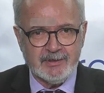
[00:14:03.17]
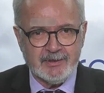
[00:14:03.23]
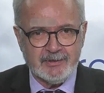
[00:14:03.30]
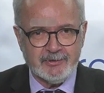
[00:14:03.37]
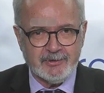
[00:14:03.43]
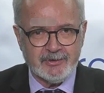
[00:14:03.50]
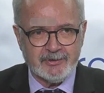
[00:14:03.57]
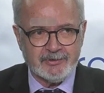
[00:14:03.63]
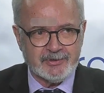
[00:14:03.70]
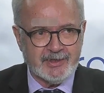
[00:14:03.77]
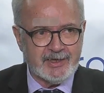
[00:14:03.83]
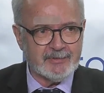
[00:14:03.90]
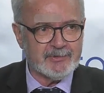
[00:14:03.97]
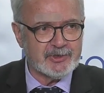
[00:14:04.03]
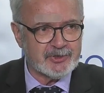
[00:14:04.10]
in order to
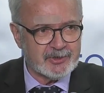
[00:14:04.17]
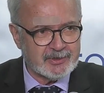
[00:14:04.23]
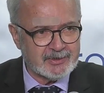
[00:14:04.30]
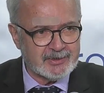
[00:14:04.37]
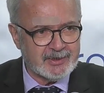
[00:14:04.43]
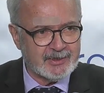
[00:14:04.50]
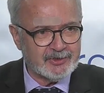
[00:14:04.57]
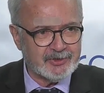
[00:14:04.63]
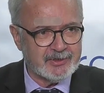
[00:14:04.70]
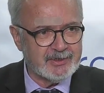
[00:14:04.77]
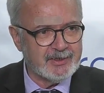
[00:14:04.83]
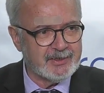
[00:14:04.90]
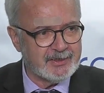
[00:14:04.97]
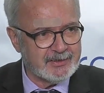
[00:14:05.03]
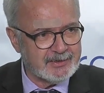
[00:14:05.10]
get a majority, and she
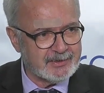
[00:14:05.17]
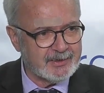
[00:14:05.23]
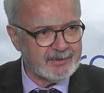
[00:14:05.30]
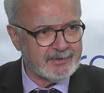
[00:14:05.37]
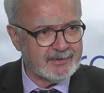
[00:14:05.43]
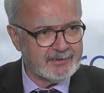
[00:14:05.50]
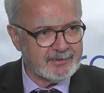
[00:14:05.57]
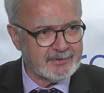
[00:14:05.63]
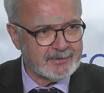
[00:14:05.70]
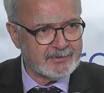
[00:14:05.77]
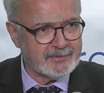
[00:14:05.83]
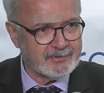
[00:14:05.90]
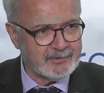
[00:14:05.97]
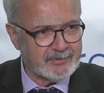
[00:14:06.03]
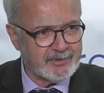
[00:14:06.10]
did it, and
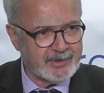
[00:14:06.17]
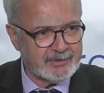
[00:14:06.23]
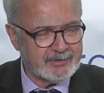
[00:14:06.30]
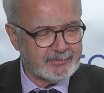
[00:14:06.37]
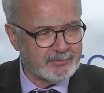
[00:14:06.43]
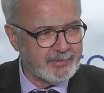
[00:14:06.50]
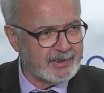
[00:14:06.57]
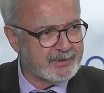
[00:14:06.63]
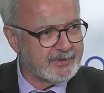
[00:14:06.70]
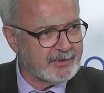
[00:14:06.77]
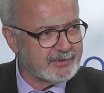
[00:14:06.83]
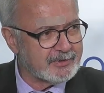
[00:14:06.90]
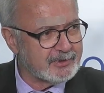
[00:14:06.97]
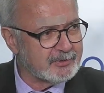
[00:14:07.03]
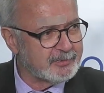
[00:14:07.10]
that meant
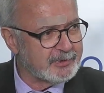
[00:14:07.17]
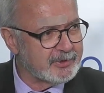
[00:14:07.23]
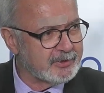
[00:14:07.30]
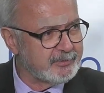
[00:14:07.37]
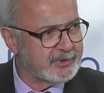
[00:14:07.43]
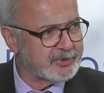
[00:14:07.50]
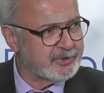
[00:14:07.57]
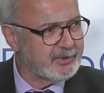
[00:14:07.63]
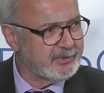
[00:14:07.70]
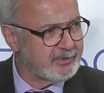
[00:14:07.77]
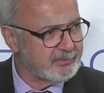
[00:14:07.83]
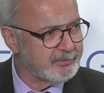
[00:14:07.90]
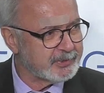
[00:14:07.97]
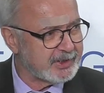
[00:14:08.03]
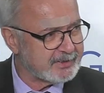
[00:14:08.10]
that the European Commission
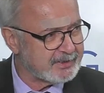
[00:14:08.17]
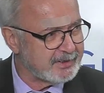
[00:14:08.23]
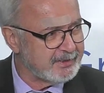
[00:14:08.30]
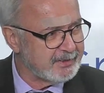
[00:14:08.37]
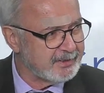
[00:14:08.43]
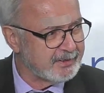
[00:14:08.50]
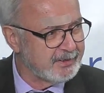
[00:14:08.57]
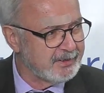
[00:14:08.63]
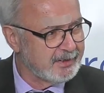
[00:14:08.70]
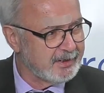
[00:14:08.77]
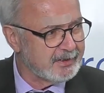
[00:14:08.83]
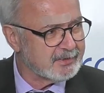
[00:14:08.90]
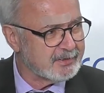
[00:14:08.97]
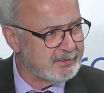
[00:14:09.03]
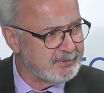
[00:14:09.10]
president
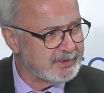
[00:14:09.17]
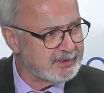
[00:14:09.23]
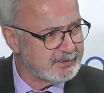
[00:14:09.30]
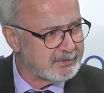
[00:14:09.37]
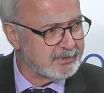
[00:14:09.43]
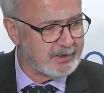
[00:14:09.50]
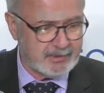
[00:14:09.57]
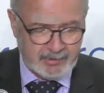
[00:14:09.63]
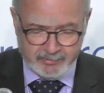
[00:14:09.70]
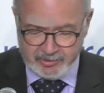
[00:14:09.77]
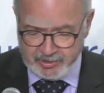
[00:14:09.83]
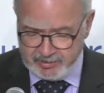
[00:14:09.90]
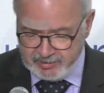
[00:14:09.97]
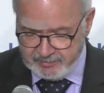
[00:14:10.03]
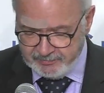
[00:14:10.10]
has committed to that
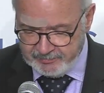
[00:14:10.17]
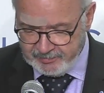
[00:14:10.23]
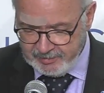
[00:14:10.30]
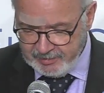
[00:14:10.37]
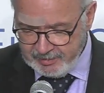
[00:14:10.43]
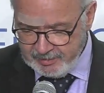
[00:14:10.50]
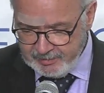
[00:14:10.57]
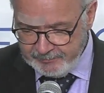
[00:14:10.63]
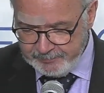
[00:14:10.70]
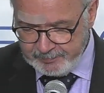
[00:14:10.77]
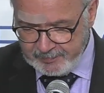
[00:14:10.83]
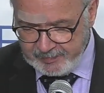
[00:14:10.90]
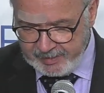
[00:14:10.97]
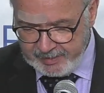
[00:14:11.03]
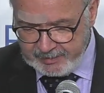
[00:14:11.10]
objective
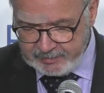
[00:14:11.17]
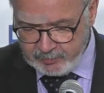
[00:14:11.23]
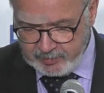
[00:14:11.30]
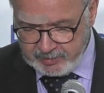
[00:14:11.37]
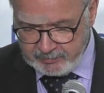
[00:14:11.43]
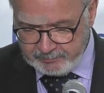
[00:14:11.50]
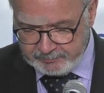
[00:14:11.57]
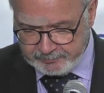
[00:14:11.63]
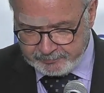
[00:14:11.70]
as well.